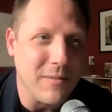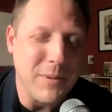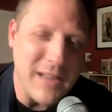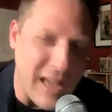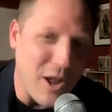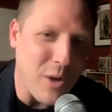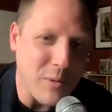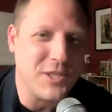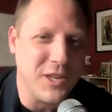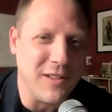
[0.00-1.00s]
but not
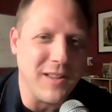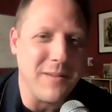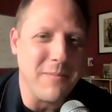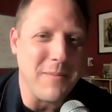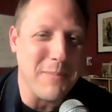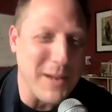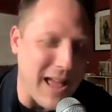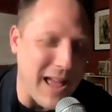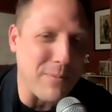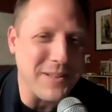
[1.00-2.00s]
always chilly,
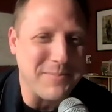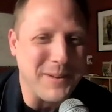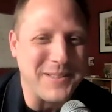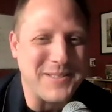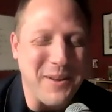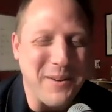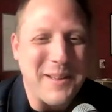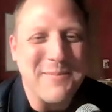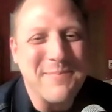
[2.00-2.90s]
Minneapolis, Minnesota.